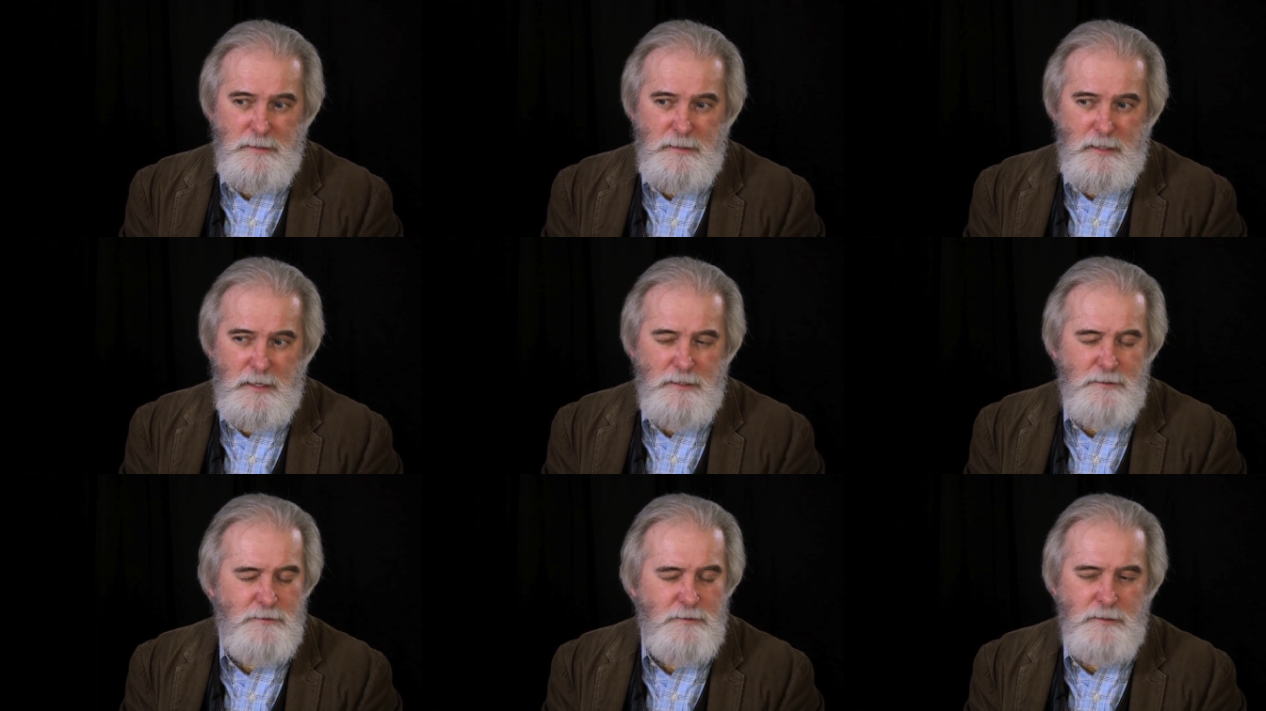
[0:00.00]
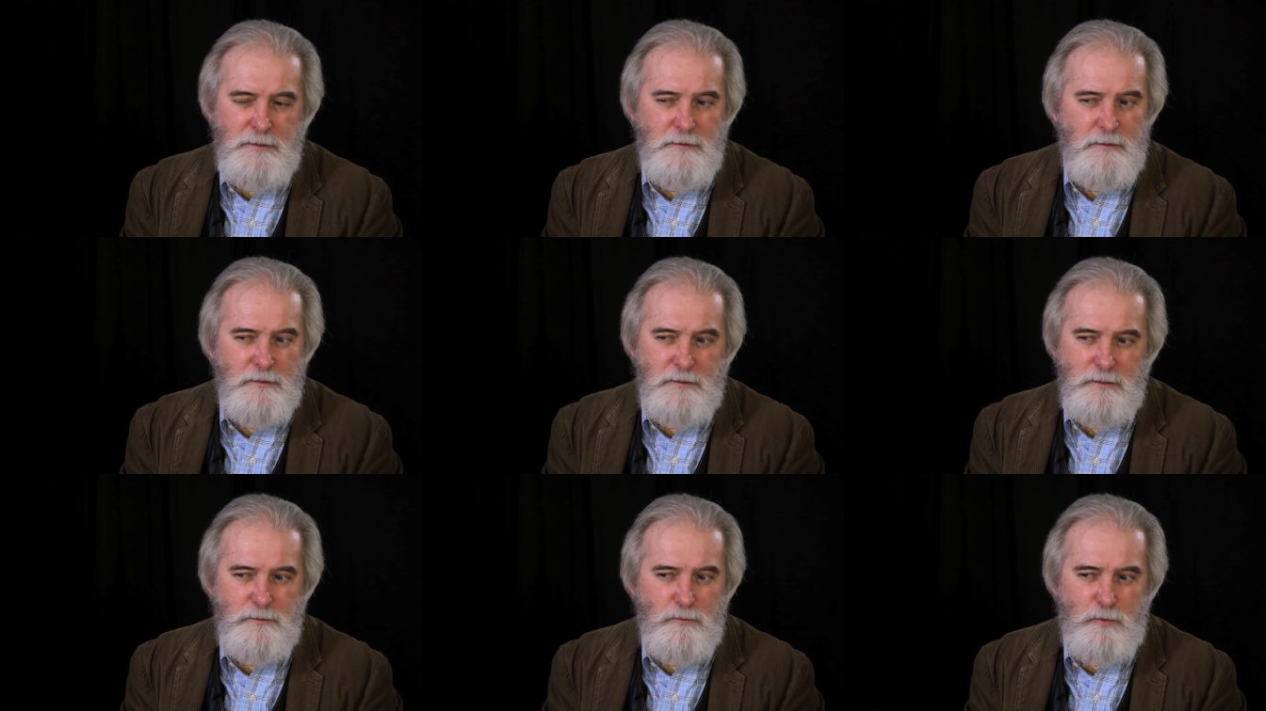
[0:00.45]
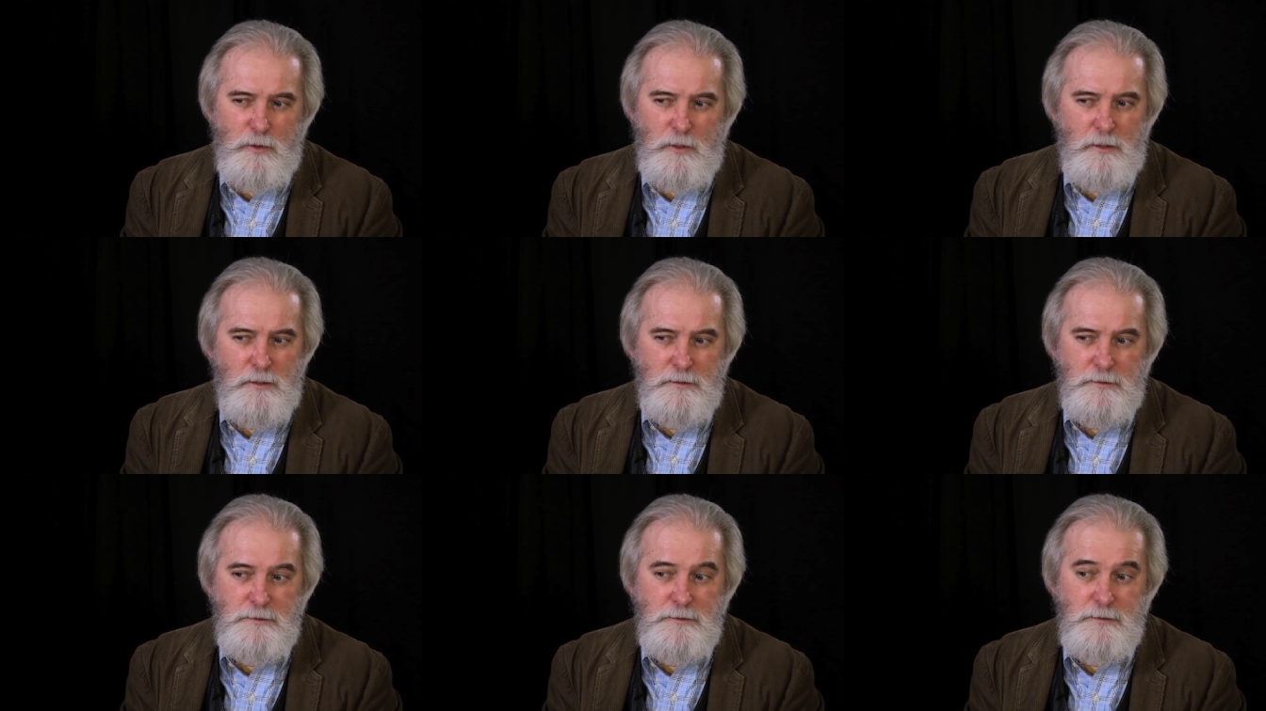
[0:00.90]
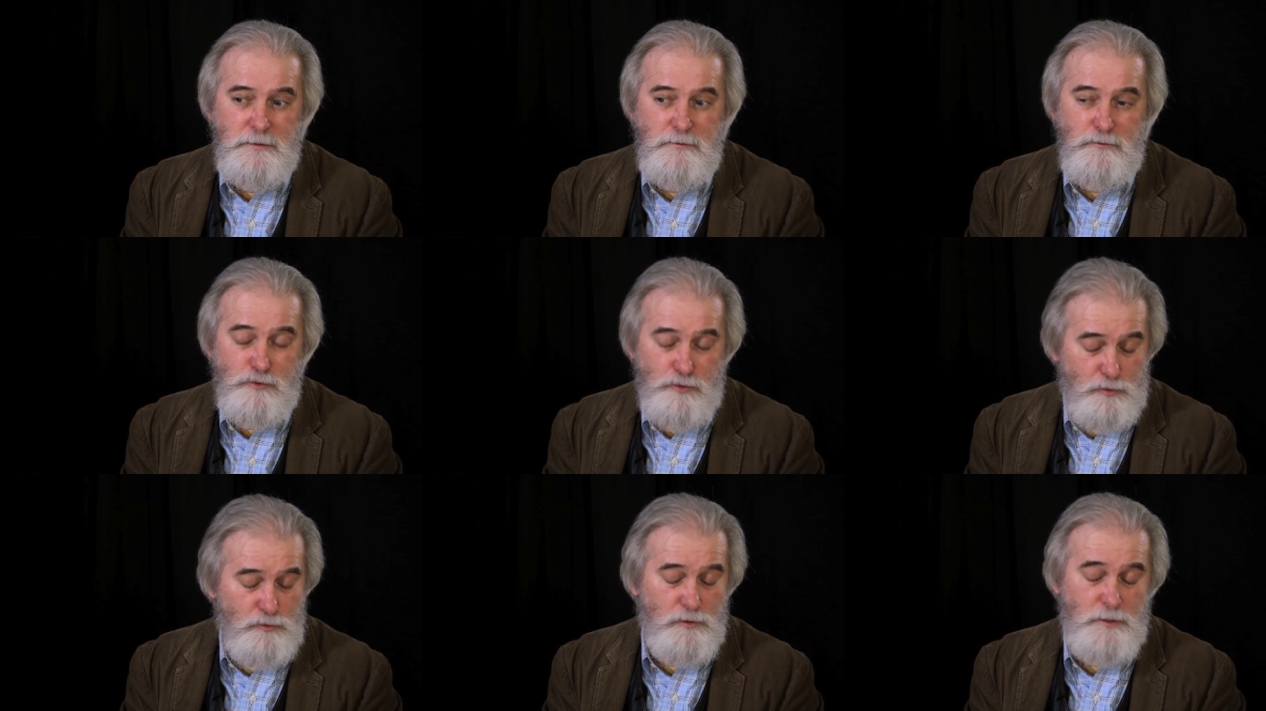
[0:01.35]
I think this was
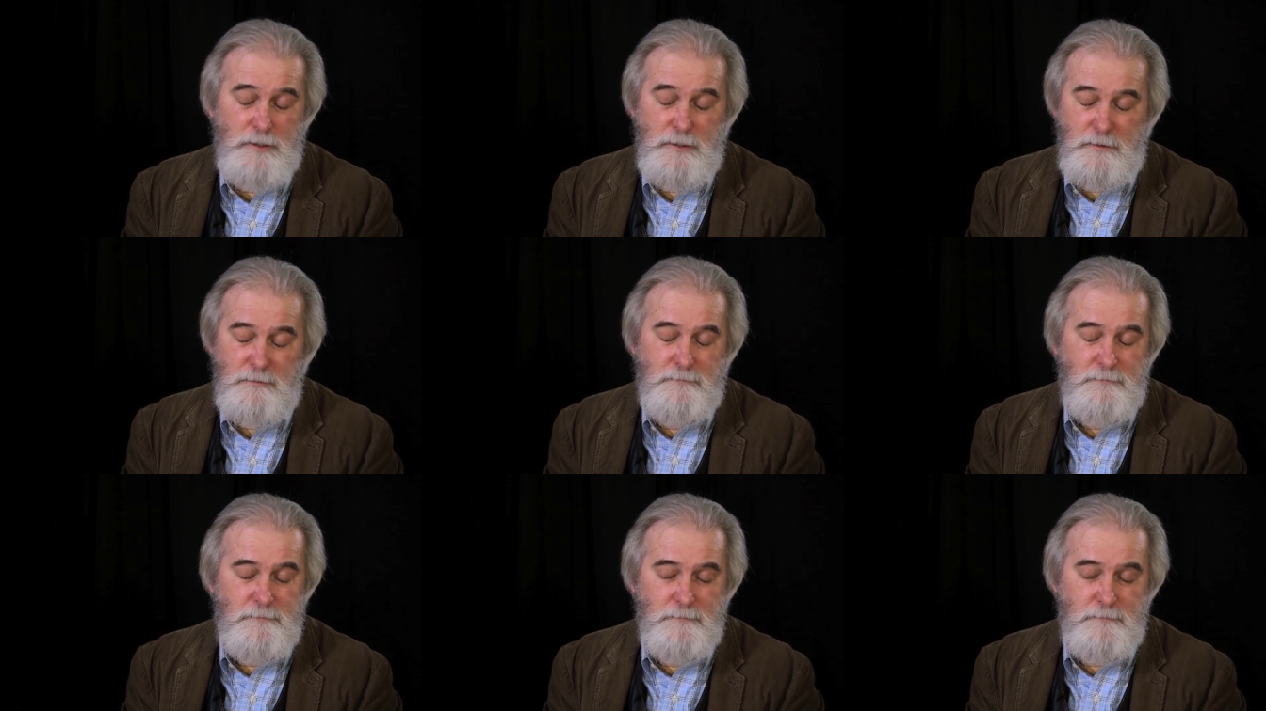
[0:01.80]
truly,